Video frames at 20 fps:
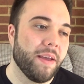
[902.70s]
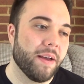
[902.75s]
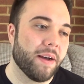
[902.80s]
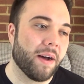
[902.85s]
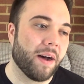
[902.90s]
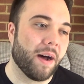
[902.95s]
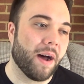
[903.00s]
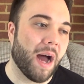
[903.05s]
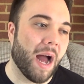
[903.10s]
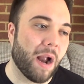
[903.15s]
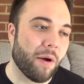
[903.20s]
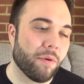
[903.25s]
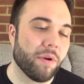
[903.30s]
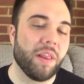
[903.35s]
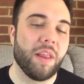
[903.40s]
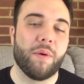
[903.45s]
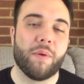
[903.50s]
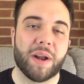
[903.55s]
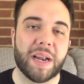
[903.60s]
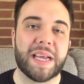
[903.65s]
I
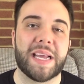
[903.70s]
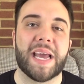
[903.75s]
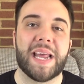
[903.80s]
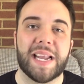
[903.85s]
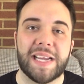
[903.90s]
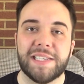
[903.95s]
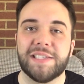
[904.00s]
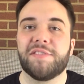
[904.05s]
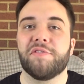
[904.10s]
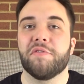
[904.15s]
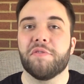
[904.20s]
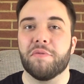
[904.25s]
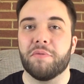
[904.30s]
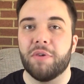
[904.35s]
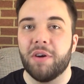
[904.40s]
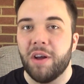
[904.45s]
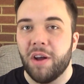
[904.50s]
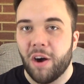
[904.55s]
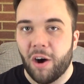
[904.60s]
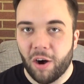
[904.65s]
really want to get
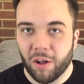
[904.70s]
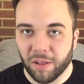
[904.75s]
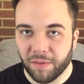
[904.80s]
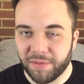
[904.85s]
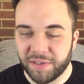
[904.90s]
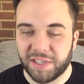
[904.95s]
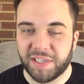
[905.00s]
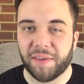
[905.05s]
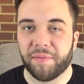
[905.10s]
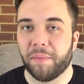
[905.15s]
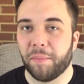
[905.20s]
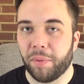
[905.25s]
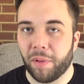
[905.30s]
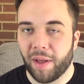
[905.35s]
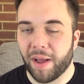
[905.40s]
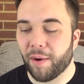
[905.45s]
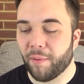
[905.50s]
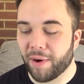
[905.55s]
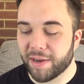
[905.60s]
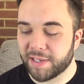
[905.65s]
into all of this stuff and
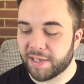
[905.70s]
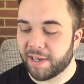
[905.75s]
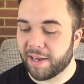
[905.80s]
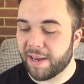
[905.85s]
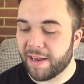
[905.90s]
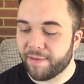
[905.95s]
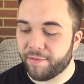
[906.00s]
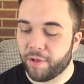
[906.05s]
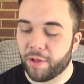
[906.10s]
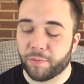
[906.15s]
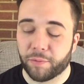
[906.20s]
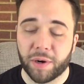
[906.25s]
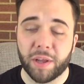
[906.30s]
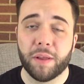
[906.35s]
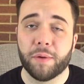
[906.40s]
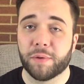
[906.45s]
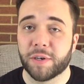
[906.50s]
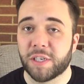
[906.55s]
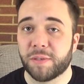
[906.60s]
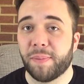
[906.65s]
play Resident Evil and
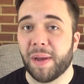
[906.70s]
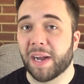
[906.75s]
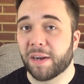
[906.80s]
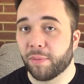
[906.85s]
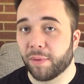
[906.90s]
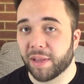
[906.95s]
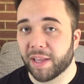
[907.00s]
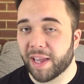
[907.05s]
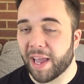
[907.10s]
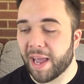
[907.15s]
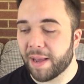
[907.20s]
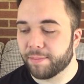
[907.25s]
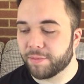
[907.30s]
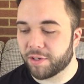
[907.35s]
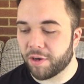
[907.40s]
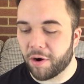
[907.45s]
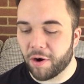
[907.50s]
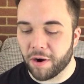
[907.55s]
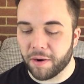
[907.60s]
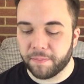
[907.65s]
really respect what the
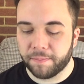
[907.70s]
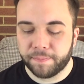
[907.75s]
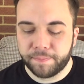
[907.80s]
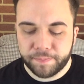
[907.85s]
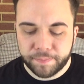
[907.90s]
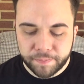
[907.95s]
games are.